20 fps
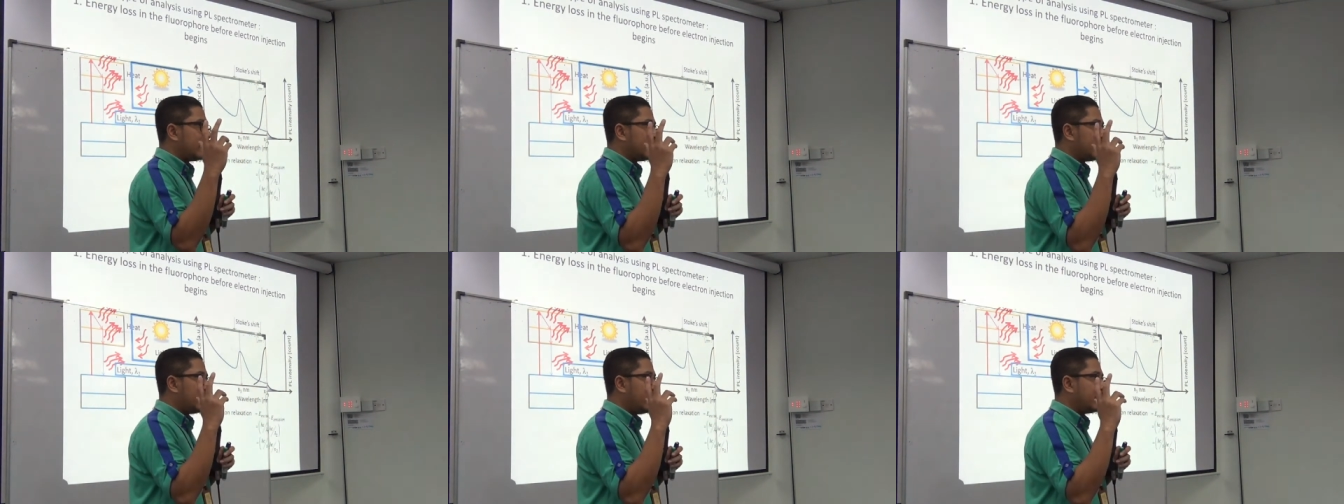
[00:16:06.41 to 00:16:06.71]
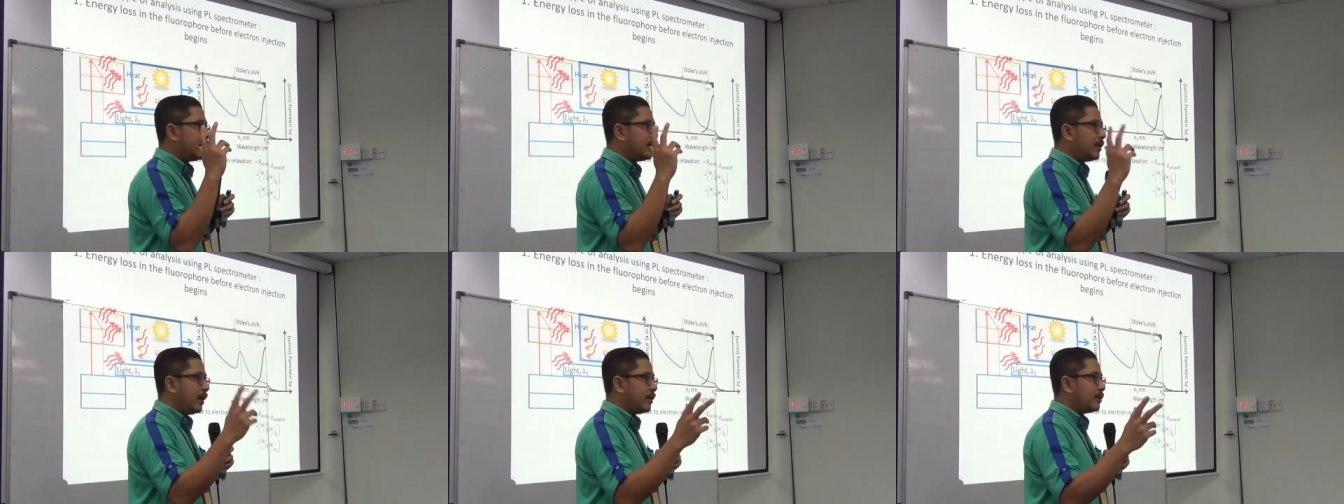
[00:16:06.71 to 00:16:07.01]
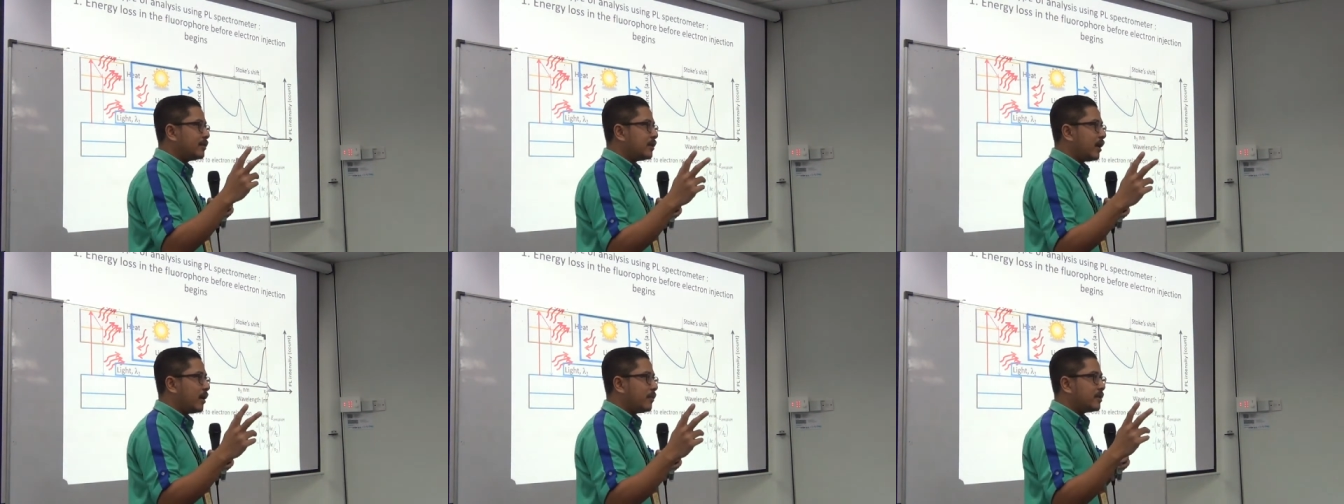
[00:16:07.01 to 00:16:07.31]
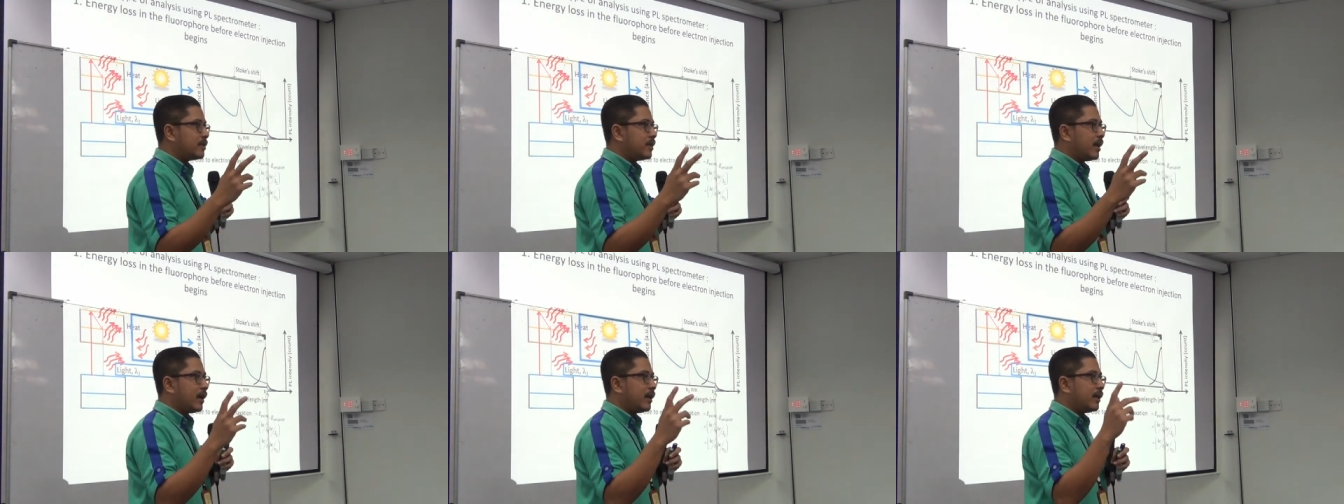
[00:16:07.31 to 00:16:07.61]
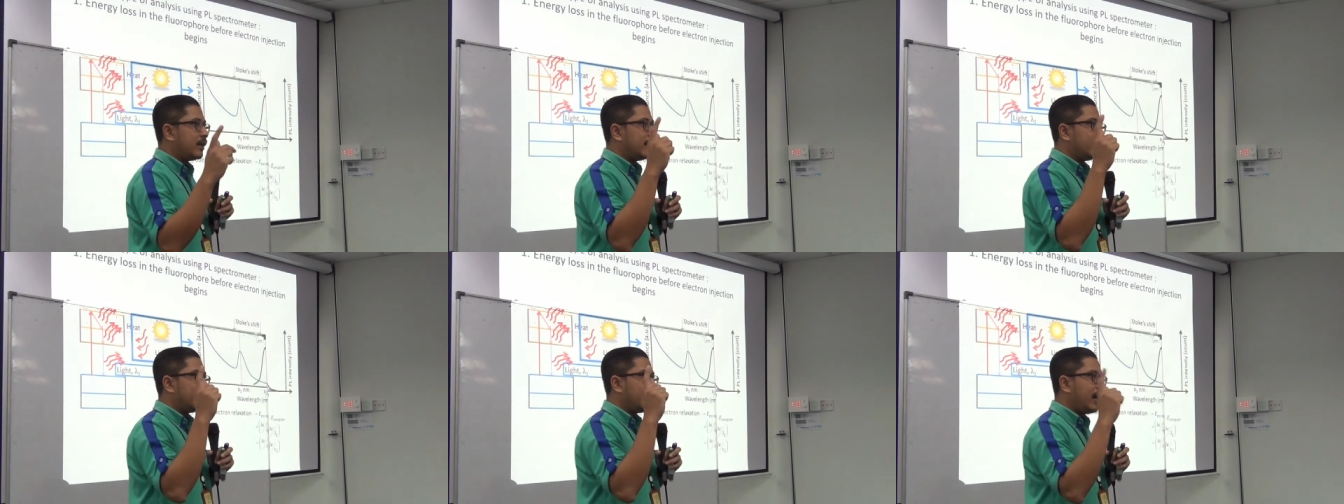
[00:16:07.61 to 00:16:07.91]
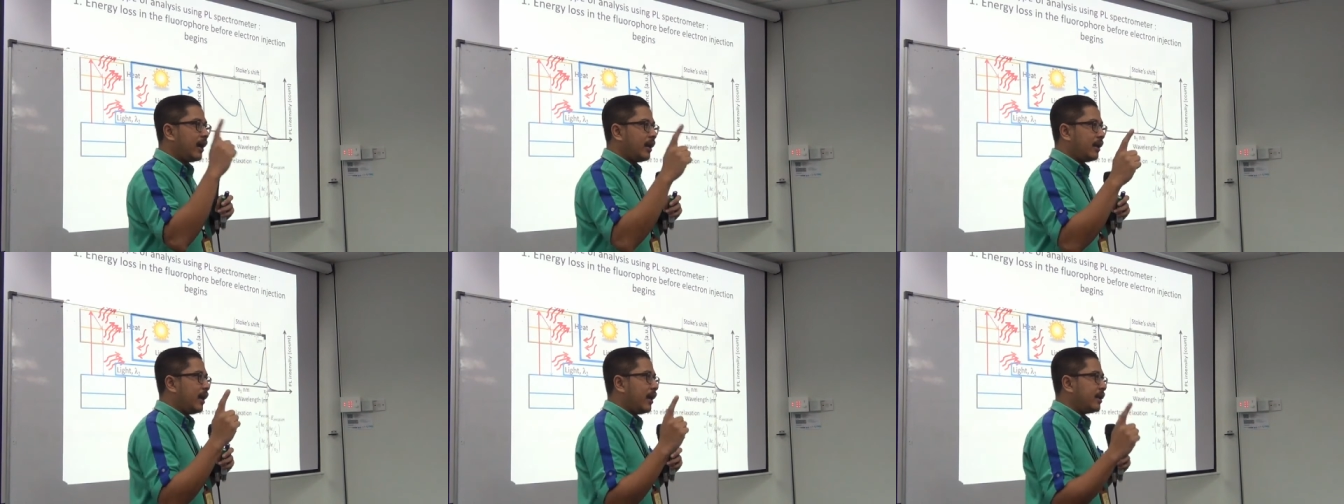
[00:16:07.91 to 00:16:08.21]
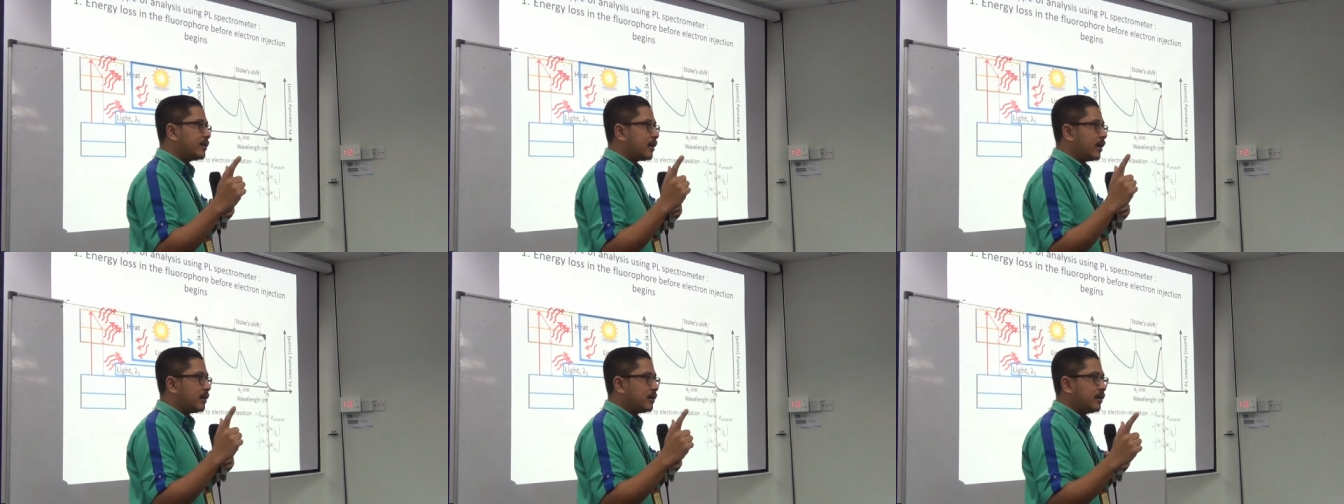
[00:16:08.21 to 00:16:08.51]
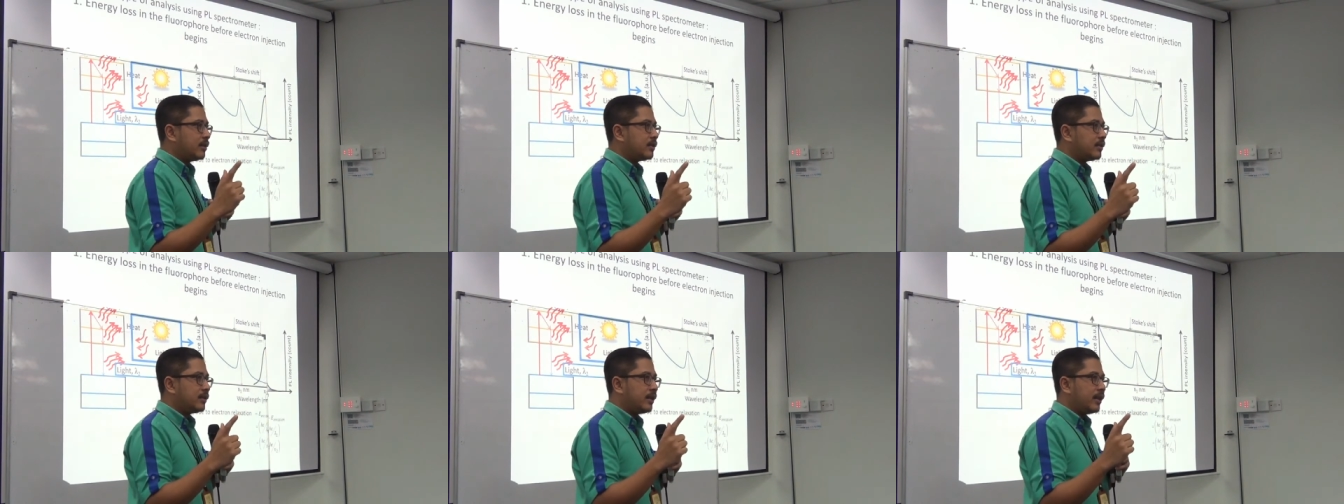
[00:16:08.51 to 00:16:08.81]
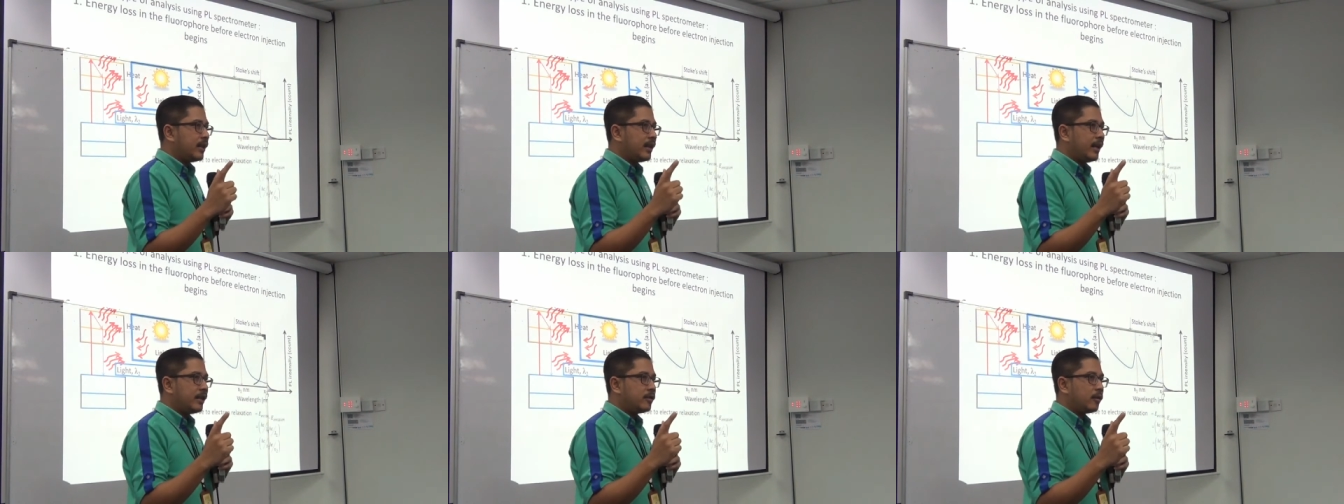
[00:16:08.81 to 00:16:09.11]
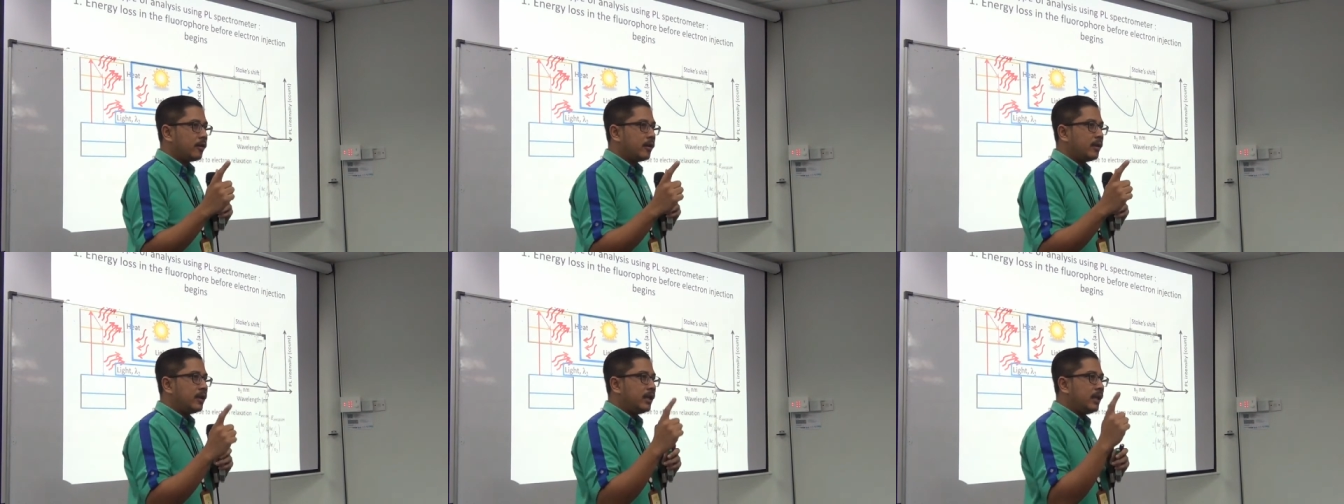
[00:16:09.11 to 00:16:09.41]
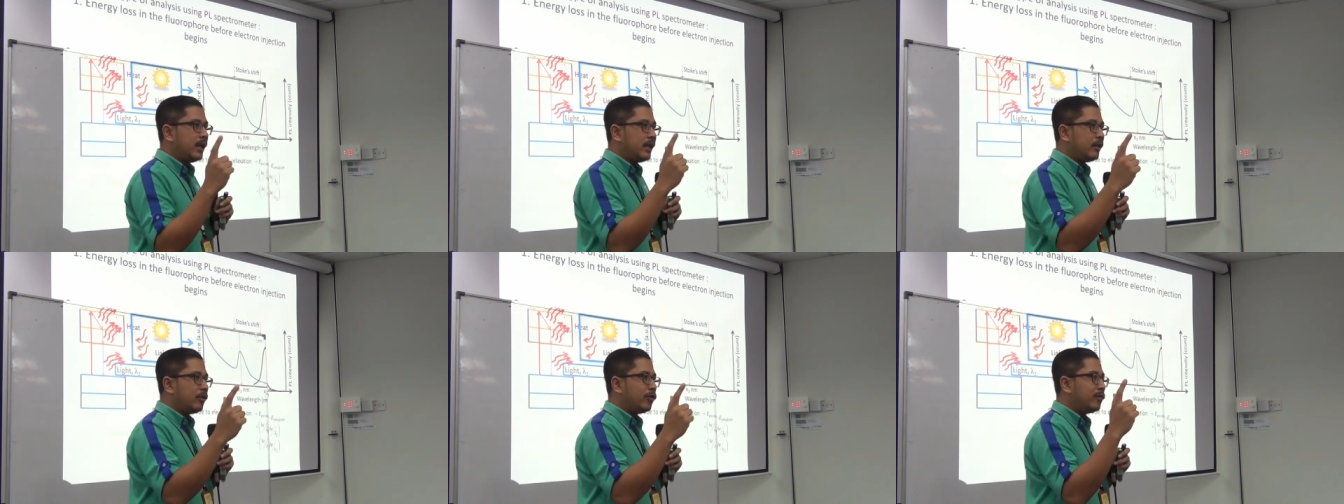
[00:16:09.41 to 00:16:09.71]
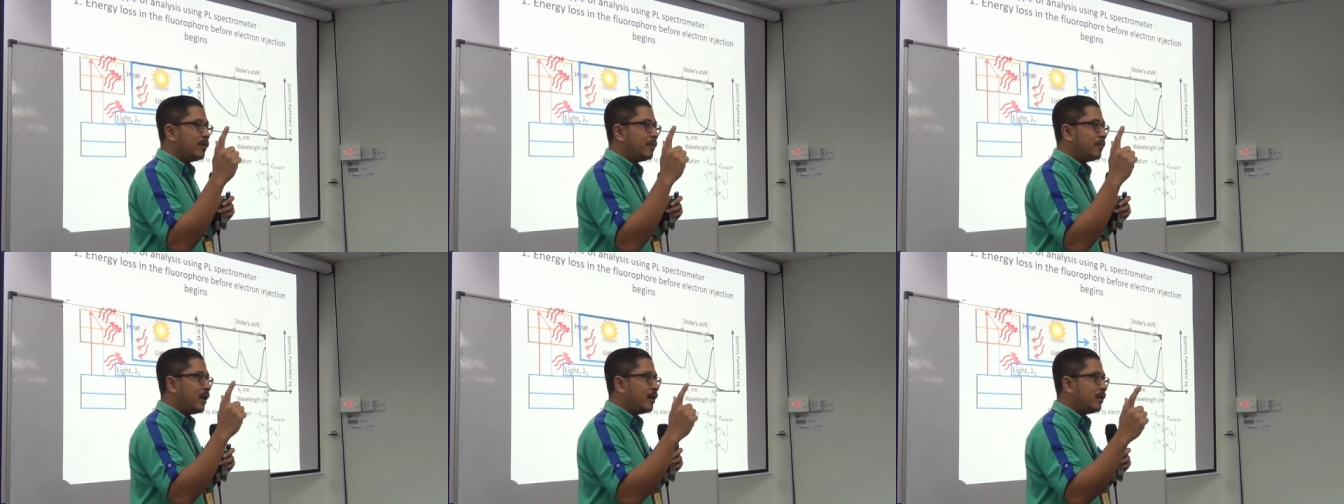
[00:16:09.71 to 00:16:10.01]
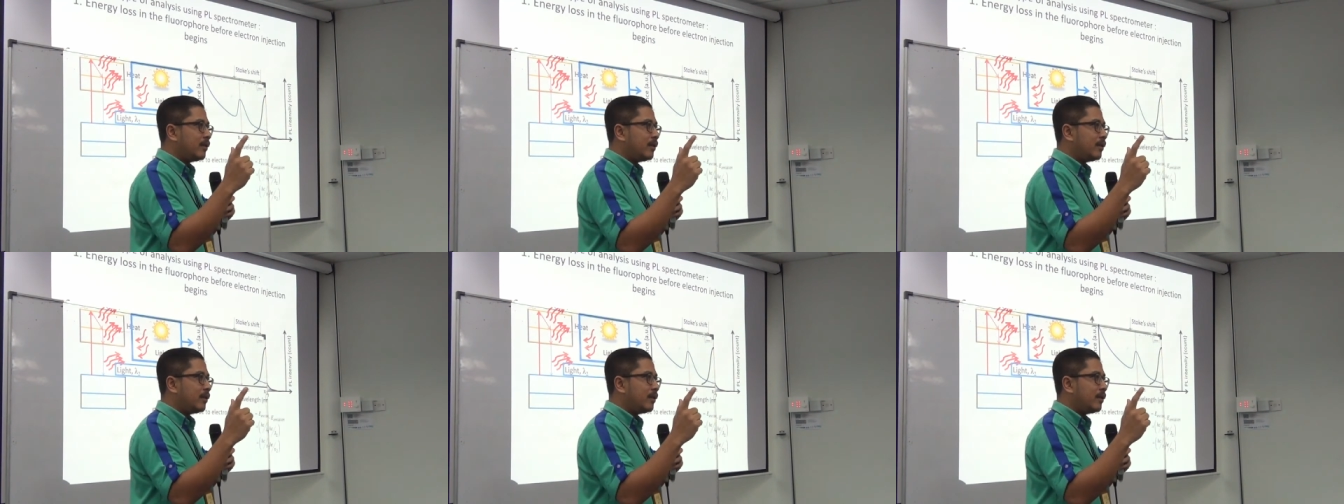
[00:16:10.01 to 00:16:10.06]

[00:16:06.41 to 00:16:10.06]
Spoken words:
Then the next step is that excited state electron need to be